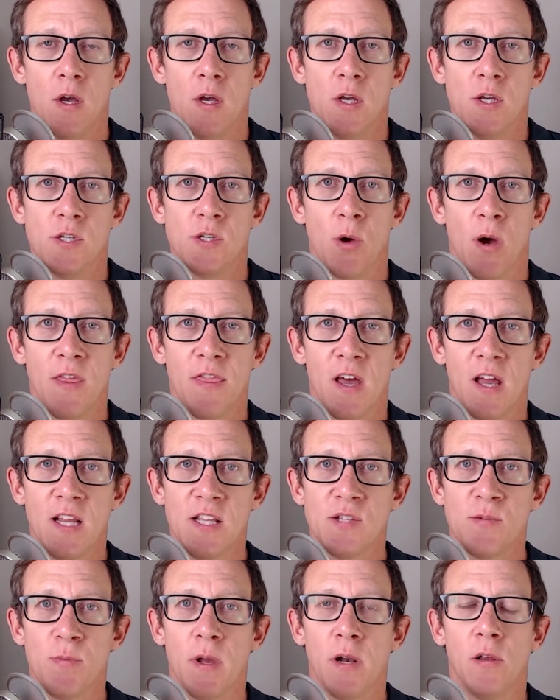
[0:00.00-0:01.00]
So I thought
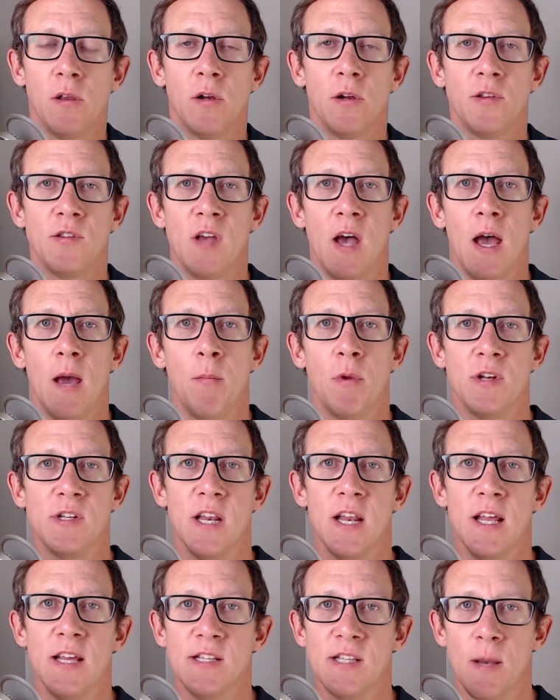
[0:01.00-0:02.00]
I'd spend a little time on
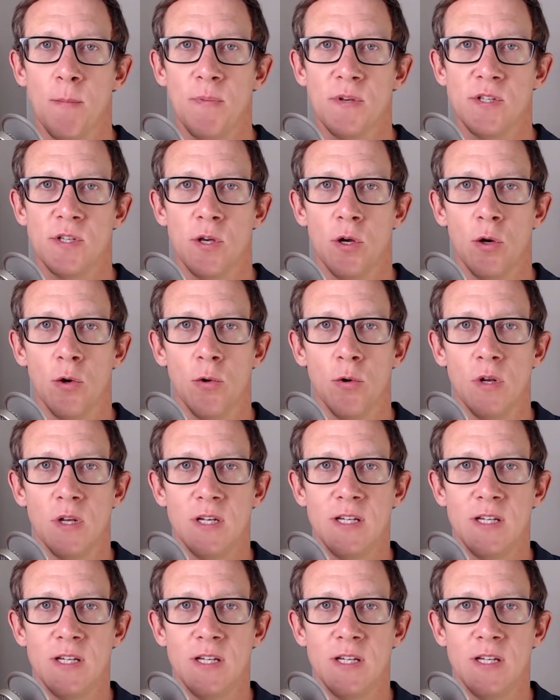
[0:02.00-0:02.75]
today's episode